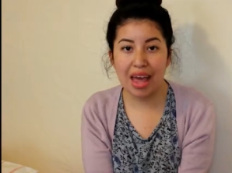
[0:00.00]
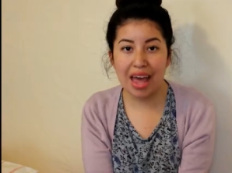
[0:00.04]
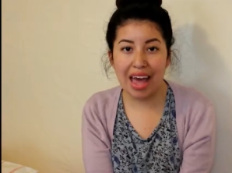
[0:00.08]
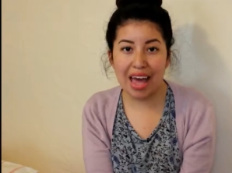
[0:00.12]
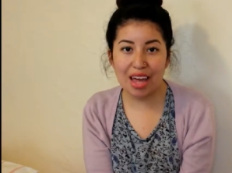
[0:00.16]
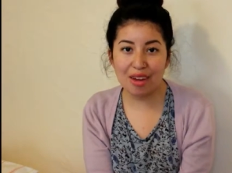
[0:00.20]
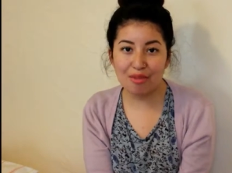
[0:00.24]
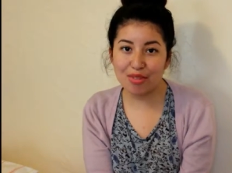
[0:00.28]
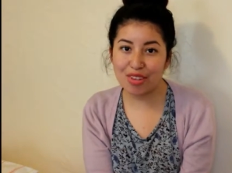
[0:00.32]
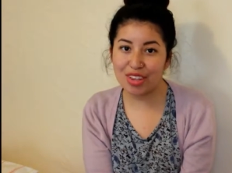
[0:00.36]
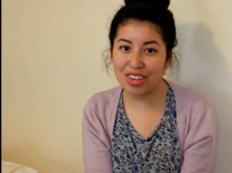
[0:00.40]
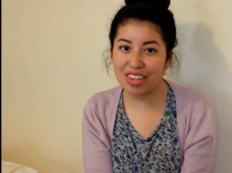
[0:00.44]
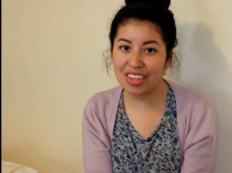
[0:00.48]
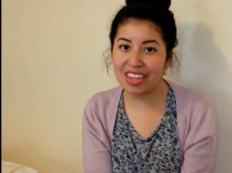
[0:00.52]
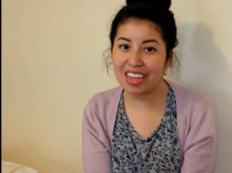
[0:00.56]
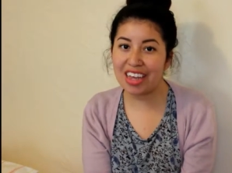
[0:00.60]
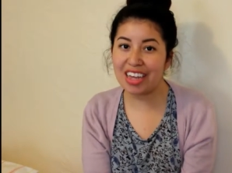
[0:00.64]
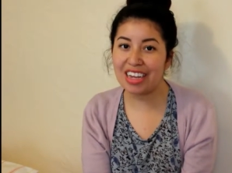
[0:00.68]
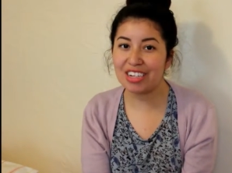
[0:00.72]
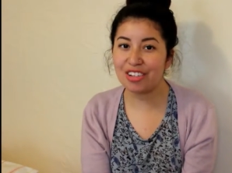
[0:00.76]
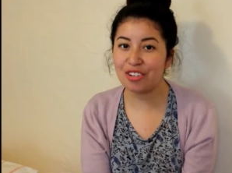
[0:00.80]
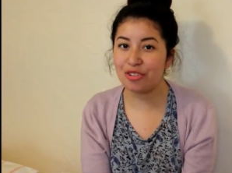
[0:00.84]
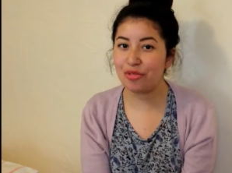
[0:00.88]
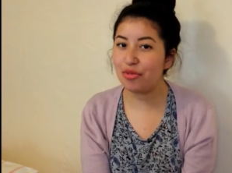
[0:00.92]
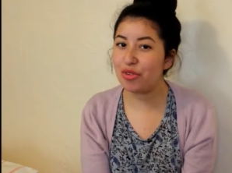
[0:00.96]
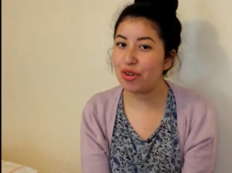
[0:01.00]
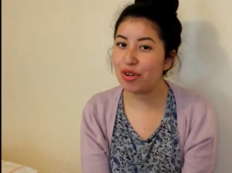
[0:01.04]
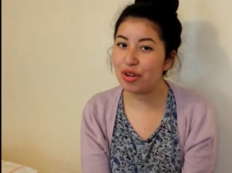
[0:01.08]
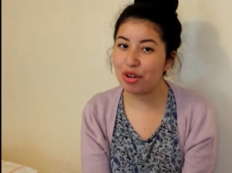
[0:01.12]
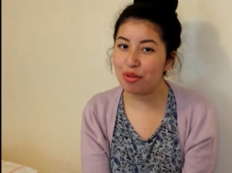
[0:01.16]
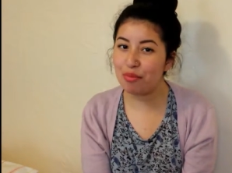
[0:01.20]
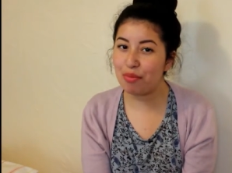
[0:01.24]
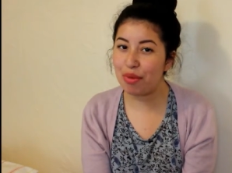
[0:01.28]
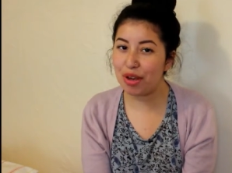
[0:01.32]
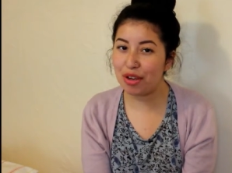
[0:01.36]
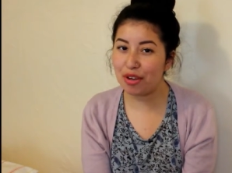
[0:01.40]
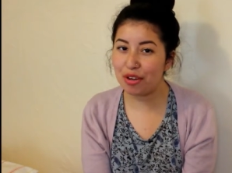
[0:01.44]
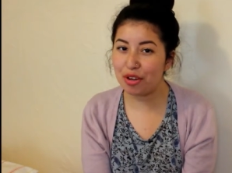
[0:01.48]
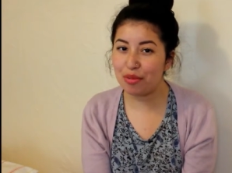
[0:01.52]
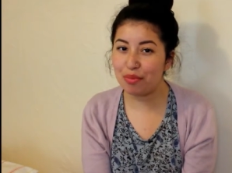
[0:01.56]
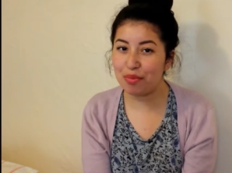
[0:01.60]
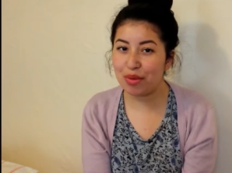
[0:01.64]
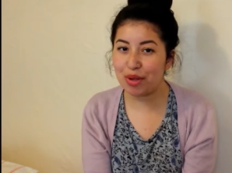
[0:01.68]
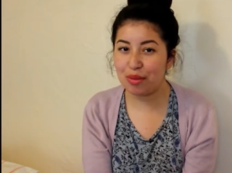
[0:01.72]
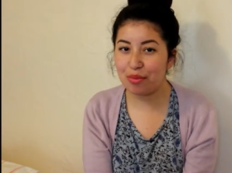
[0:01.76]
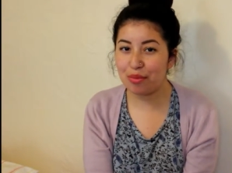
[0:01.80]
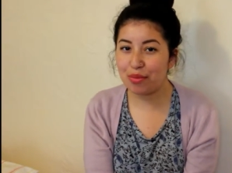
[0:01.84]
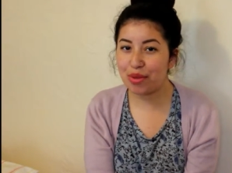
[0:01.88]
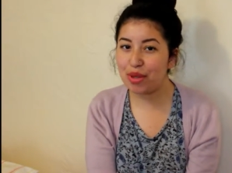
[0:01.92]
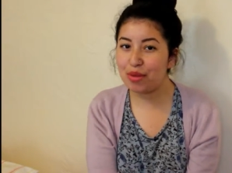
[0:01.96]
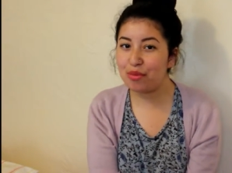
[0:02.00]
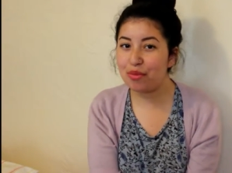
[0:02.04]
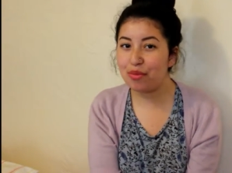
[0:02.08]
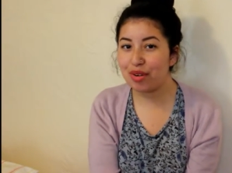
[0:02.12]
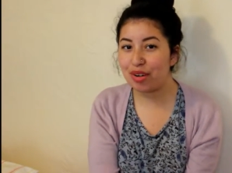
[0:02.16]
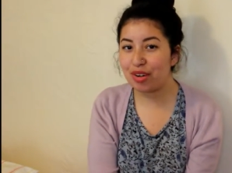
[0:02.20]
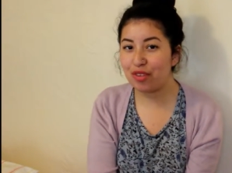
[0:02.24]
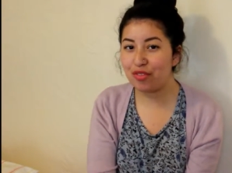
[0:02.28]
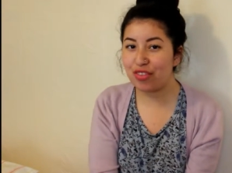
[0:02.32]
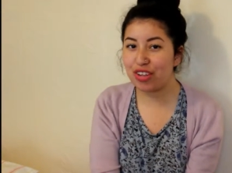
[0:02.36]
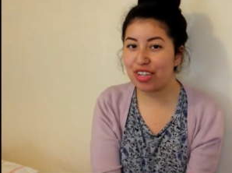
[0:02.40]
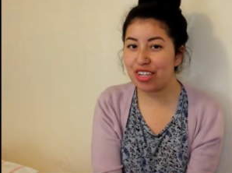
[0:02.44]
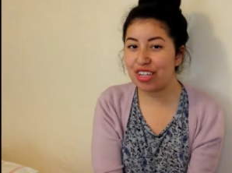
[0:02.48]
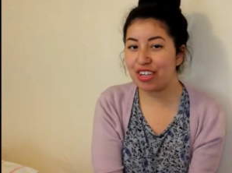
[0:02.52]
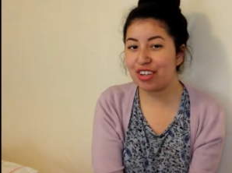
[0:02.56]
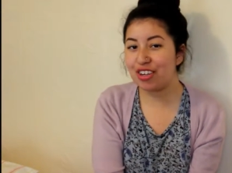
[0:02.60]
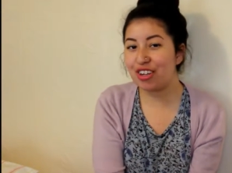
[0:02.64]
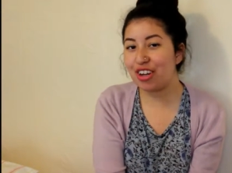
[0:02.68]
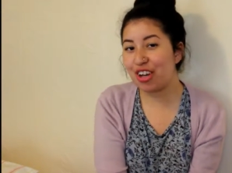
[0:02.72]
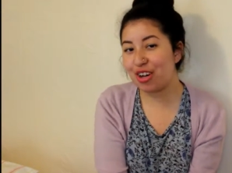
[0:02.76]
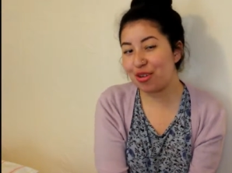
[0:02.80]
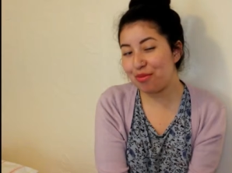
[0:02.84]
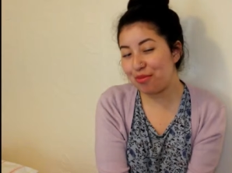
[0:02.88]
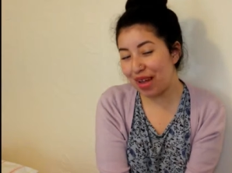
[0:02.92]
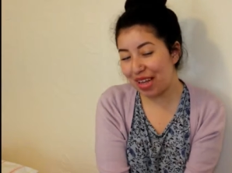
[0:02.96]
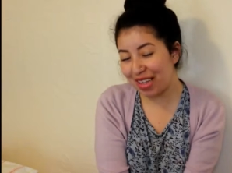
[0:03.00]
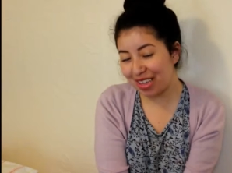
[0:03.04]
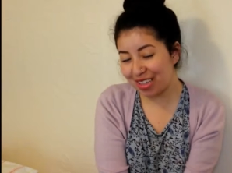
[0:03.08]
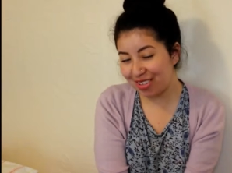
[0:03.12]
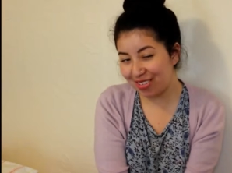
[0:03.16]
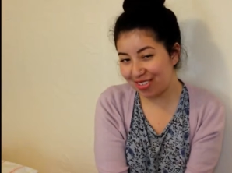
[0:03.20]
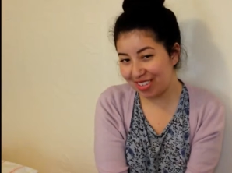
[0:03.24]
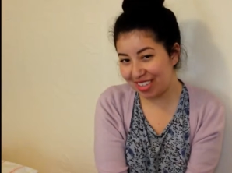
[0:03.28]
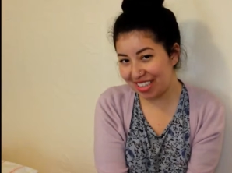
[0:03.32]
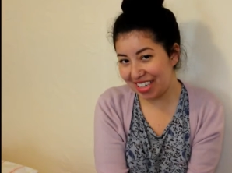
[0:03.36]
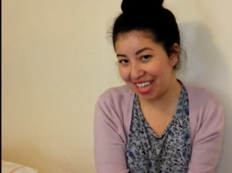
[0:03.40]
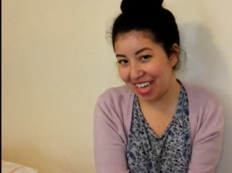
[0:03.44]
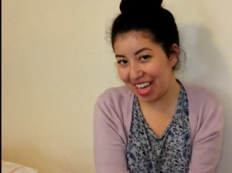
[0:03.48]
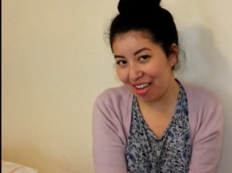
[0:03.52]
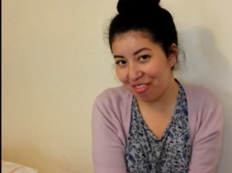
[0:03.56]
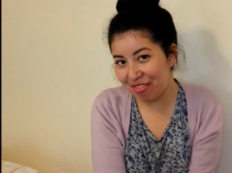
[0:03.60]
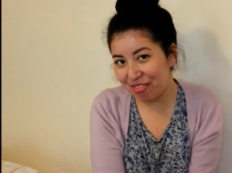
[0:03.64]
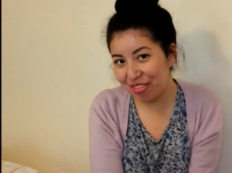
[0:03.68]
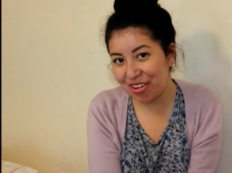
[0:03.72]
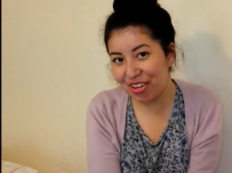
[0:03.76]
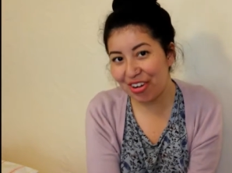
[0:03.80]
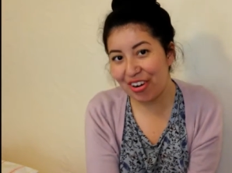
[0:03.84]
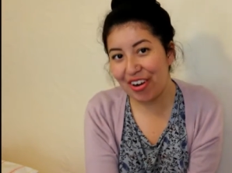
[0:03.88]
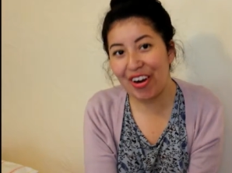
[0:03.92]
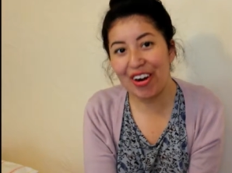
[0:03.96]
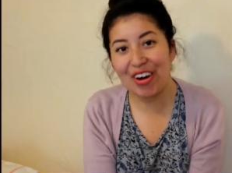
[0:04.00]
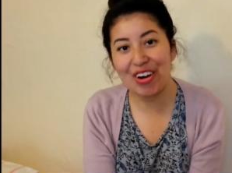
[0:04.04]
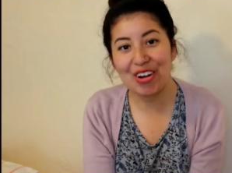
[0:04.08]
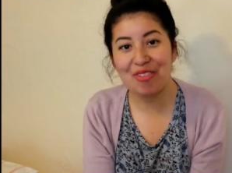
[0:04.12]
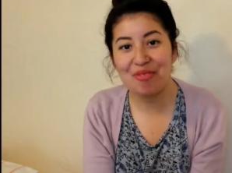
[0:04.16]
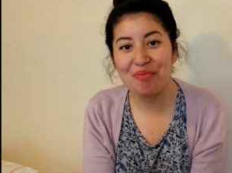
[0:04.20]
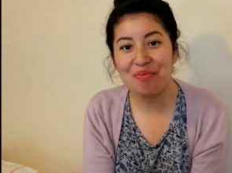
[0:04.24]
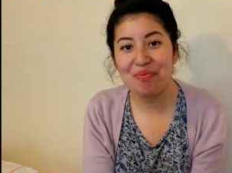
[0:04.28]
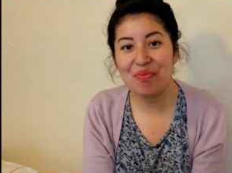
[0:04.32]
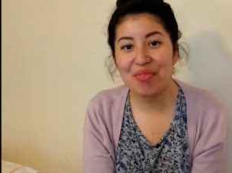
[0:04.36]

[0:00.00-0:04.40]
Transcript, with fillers: And once again, don't worry about your bun being perfect. You're not a ballerina after all.